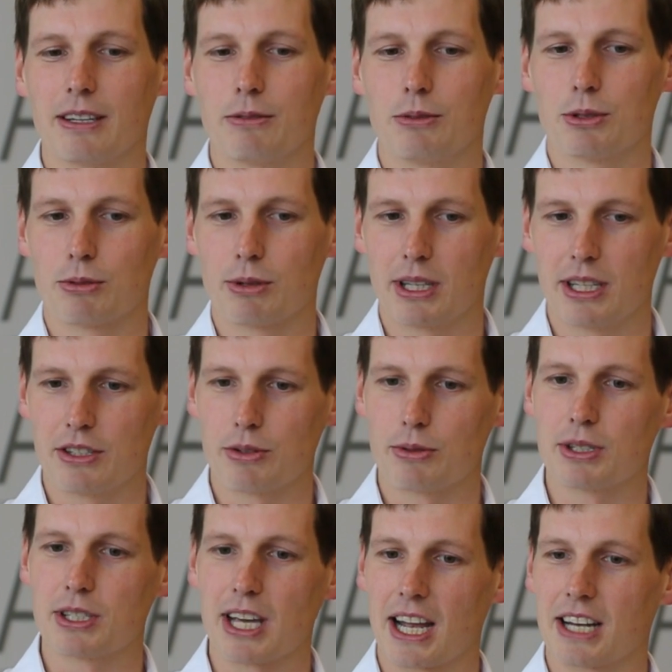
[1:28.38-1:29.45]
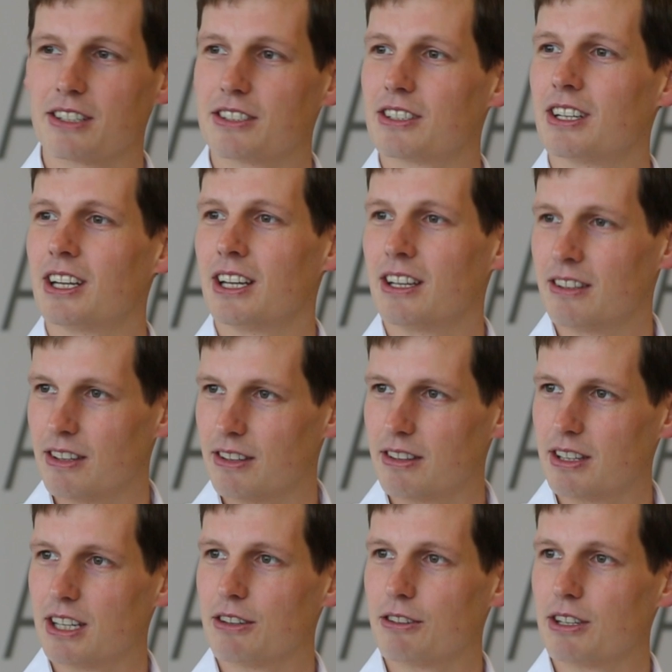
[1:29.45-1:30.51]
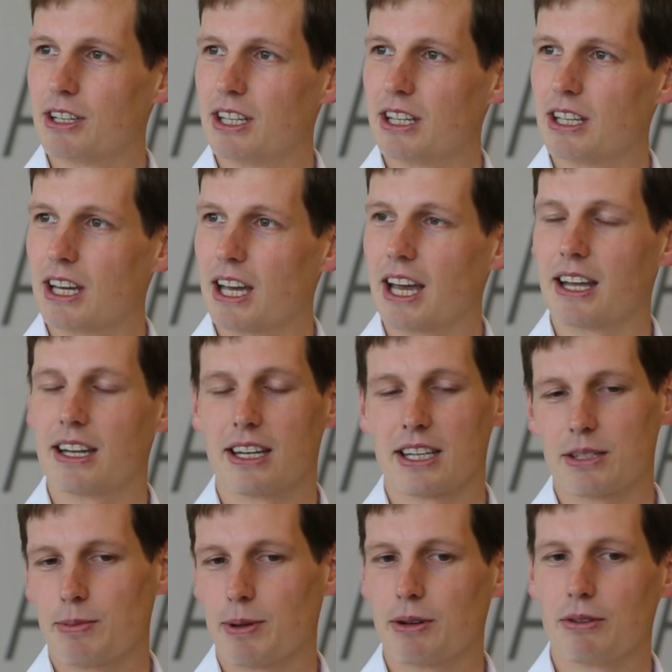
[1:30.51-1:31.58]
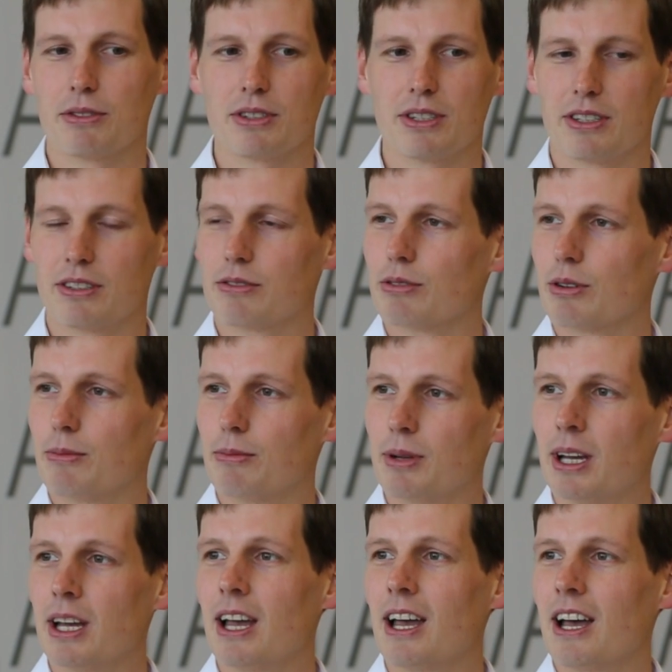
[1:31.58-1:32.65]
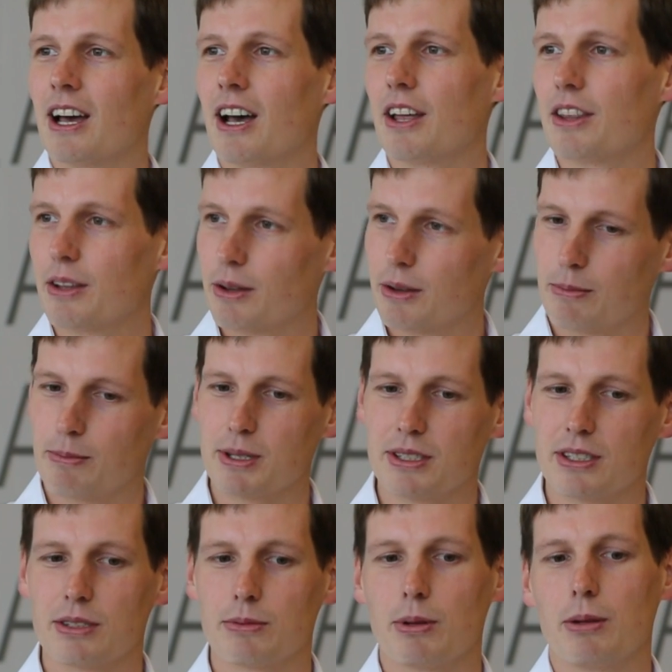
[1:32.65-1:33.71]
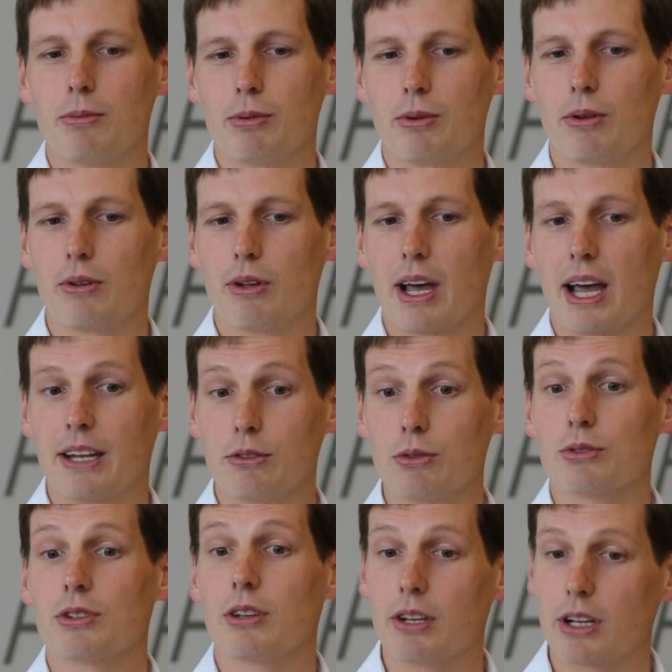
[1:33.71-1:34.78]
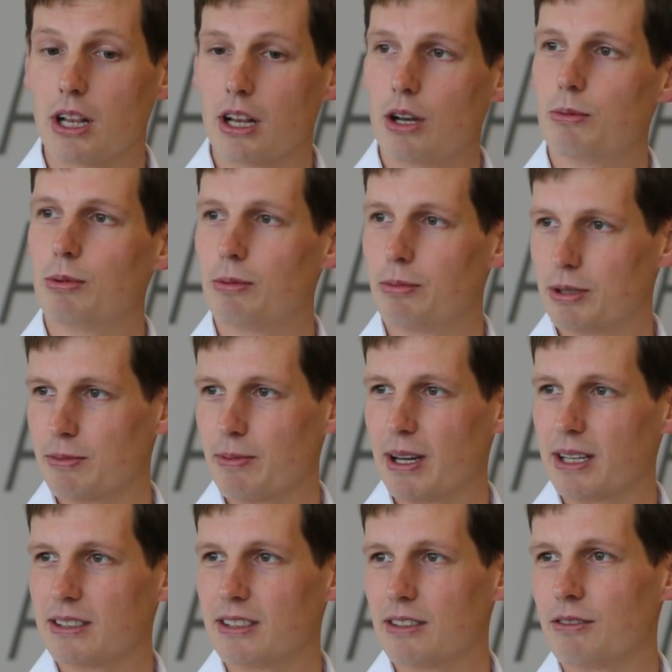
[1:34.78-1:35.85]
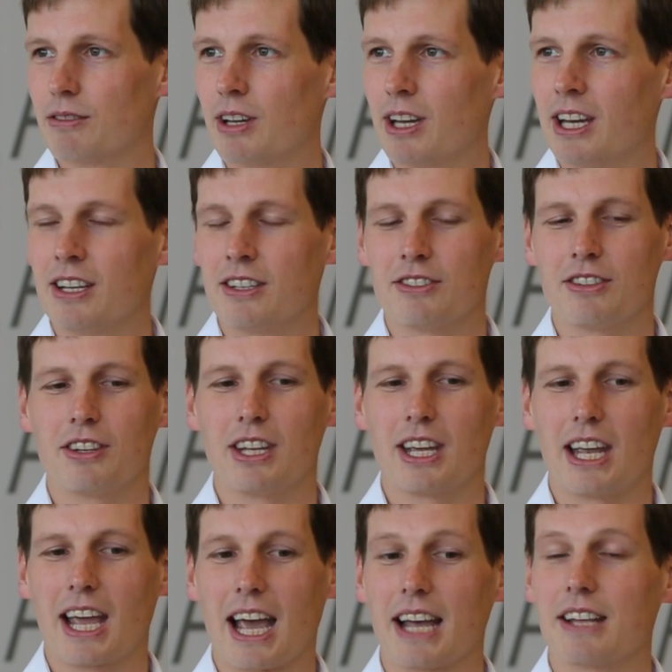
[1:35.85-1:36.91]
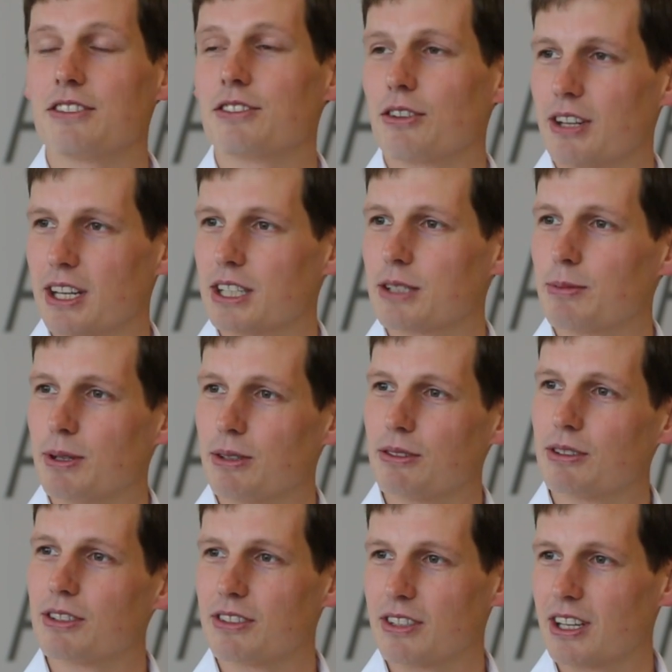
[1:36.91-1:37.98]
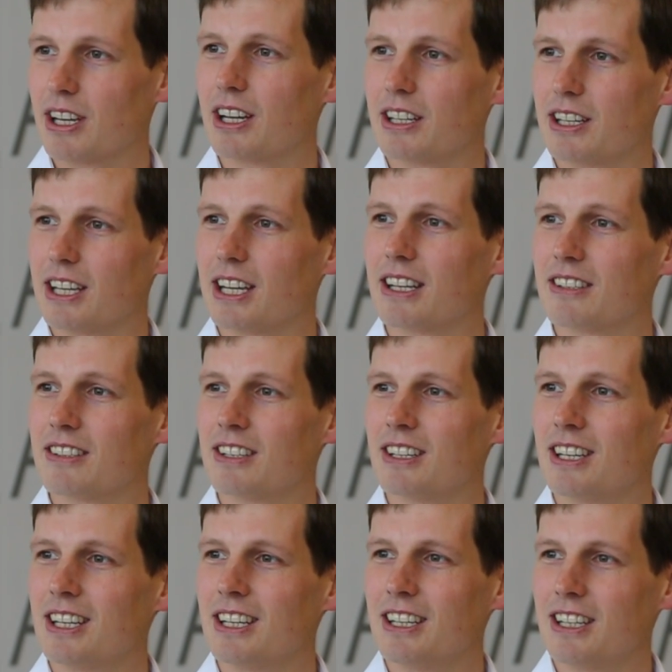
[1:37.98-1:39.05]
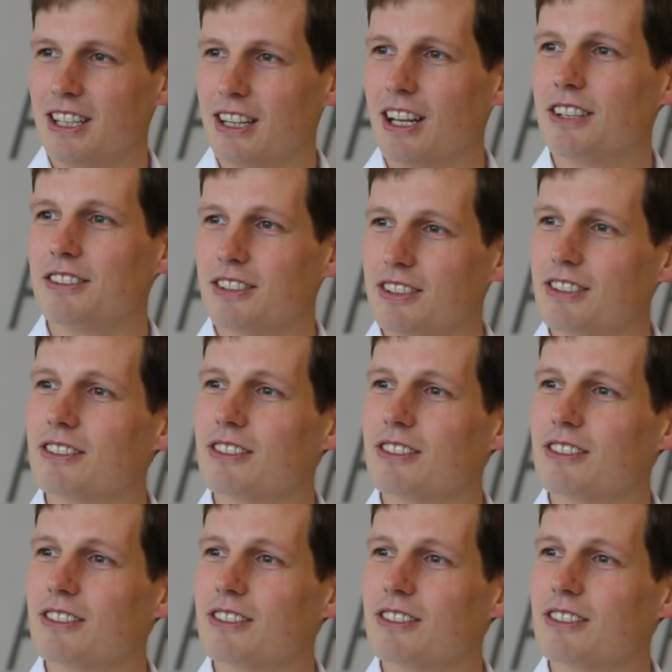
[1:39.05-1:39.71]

was really to attach the theory and experiences from other business people and also the global perspective to the hands-on experience that I'd had in London.